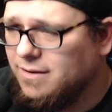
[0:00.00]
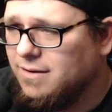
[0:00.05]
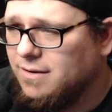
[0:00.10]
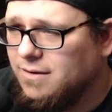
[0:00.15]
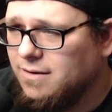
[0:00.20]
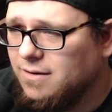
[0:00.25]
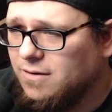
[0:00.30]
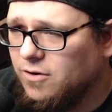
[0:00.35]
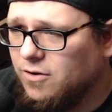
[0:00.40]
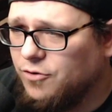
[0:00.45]

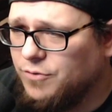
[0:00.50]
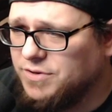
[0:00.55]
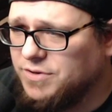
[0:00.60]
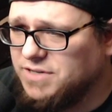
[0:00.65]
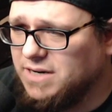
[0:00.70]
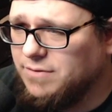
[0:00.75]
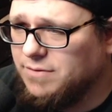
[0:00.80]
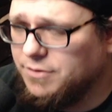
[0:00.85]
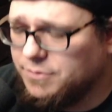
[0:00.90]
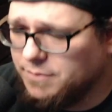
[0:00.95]
on Resident
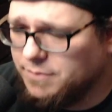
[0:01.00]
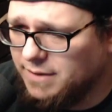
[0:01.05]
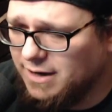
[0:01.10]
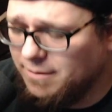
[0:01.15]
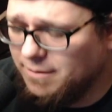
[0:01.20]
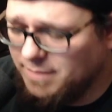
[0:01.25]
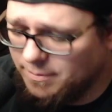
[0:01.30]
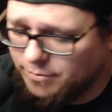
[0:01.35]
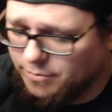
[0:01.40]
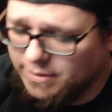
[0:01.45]
Evil 3. I've
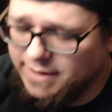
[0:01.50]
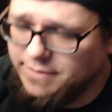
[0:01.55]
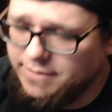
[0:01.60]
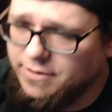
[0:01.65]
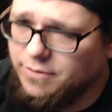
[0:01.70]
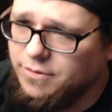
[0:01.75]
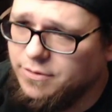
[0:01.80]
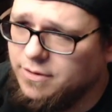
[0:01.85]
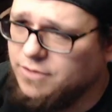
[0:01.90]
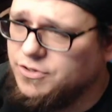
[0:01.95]
been Brando.
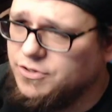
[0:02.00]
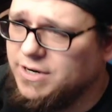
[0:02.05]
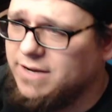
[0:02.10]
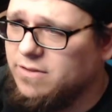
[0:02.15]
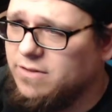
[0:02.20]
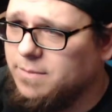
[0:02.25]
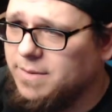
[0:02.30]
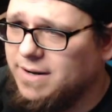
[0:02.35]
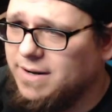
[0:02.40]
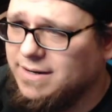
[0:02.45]
You can check out the
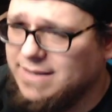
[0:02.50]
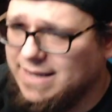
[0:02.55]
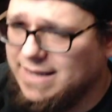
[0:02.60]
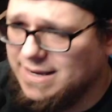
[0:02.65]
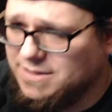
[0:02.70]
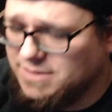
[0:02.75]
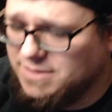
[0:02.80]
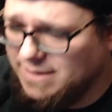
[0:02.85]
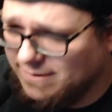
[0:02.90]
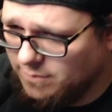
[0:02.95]

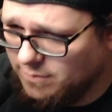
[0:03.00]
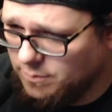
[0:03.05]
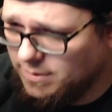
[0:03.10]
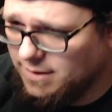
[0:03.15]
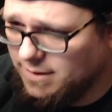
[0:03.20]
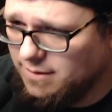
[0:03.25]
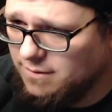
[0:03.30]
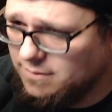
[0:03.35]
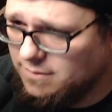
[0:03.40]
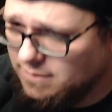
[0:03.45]
podcast and
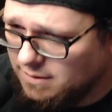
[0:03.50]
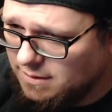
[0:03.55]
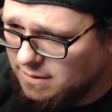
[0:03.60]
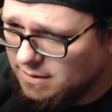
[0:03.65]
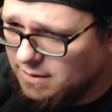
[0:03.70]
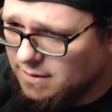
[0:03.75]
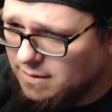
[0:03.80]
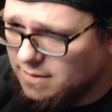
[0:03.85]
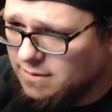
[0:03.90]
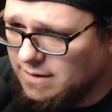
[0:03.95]
everywhere
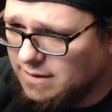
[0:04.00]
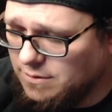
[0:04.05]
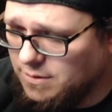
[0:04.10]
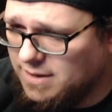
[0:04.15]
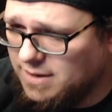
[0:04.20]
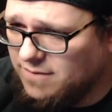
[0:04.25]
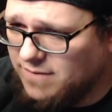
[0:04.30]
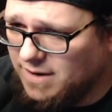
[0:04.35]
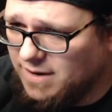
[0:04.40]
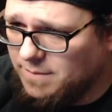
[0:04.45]
that you
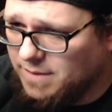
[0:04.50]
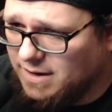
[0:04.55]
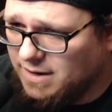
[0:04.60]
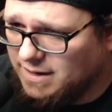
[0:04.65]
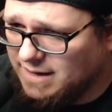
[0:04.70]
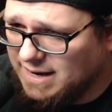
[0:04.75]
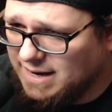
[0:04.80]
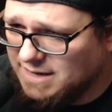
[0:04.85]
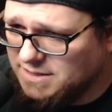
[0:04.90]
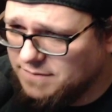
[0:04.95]
can find
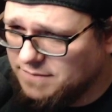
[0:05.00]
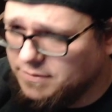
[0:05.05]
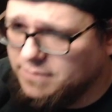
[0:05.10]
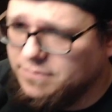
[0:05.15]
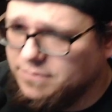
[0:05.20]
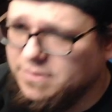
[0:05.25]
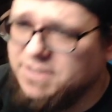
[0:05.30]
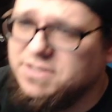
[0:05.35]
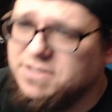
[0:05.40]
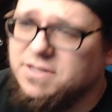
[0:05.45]
podcasts. If you've
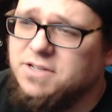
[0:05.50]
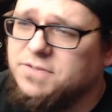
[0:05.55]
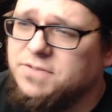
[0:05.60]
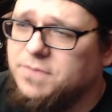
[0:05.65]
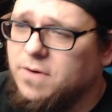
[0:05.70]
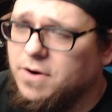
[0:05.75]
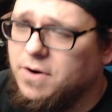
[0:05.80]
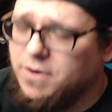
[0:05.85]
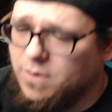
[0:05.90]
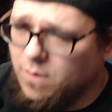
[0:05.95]
listened this
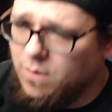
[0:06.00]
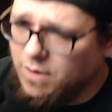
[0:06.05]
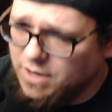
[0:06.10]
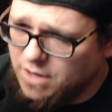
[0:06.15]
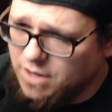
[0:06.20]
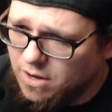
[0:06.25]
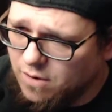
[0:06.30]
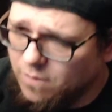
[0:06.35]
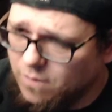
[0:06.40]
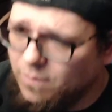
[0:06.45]
far, you already
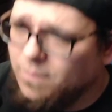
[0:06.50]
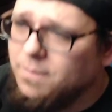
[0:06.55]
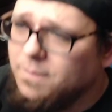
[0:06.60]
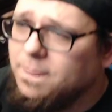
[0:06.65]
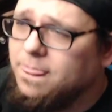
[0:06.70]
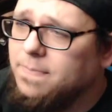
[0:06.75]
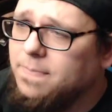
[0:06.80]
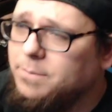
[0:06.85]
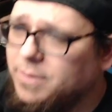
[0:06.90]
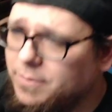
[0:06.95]
know,
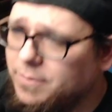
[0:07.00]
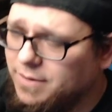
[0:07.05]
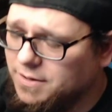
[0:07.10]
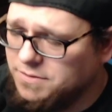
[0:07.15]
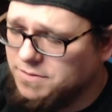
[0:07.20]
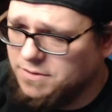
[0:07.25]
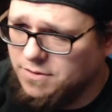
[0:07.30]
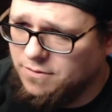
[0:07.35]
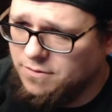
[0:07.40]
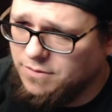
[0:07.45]
but we
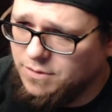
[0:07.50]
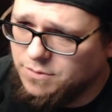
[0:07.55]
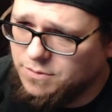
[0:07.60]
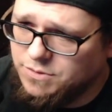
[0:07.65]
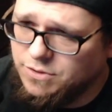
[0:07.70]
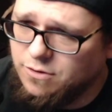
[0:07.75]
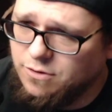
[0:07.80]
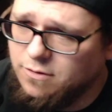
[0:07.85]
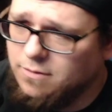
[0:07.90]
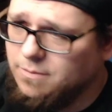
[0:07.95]
also do
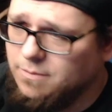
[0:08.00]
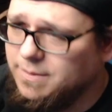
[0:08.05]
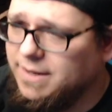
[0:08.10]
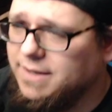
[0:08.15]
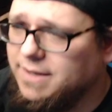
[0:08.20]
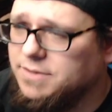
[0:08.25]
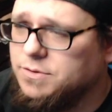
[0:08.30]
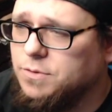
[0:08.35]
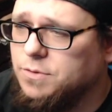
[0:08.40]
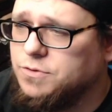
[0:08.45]
YouTube
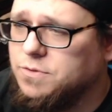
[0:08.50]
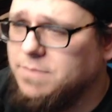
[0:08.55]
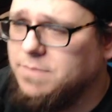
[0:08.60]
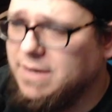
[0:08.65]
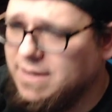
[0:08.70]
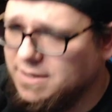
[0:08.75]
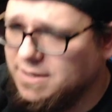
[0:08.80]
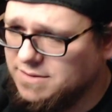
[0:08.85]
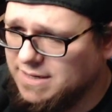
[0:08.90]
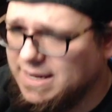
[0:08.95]
and social
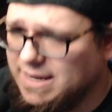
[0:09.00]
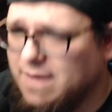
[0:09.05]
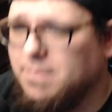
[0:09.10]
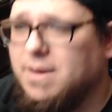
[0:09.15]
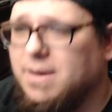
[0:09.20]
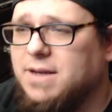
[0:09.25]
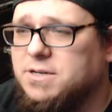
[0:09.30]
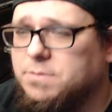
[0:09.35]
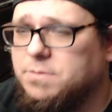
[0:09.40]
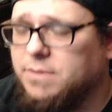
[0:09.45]
medias at Game
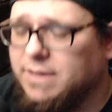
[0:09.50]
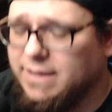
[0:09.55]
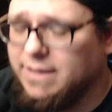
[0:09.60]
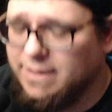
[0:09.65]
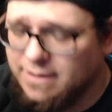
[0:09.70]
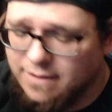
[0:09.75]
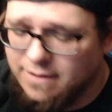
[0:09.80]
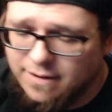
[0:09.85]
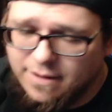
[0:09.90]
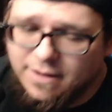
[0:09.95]
Addicts Play.
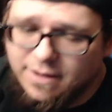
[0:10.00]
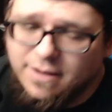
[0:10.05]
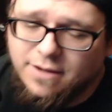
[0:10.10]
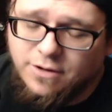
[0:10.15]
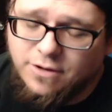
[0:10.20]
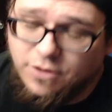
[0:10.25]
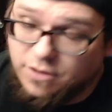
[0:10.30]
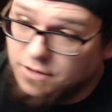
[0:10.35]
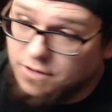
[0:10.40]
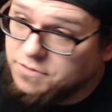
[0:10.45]
You
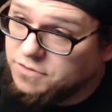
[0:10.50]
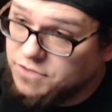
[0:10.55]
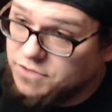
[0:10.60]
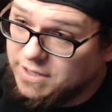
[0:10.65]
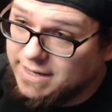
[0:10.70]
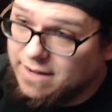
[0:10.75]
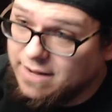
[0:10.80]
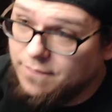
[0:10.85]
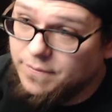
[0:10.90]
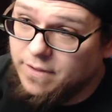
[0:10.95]
can also check
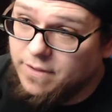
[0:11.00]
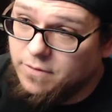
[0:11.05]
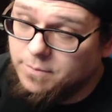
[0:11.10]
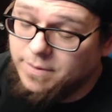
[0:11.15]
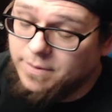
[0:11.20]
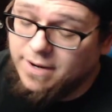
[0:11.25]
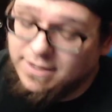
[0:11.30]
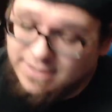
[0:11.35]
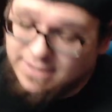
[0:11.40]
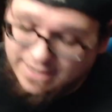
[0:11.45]
out the other
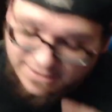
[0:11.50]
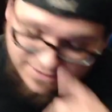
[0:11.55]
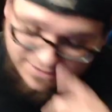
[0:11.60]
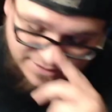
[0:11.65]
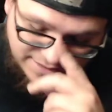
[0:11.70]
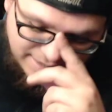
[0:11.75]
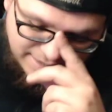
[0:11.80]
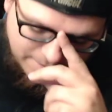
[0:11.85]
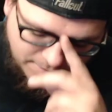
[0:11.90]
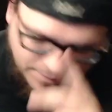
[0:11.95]
podcasts
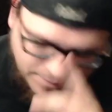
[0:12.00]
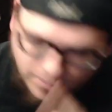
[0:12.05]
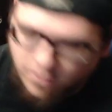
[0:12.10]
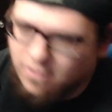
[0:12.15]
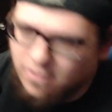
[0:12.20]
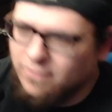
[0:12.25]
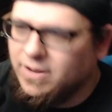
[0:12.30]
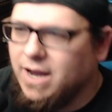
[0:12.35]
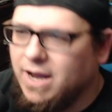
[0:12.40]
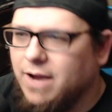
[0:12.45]
that I'm a part
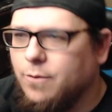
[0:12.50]
of. We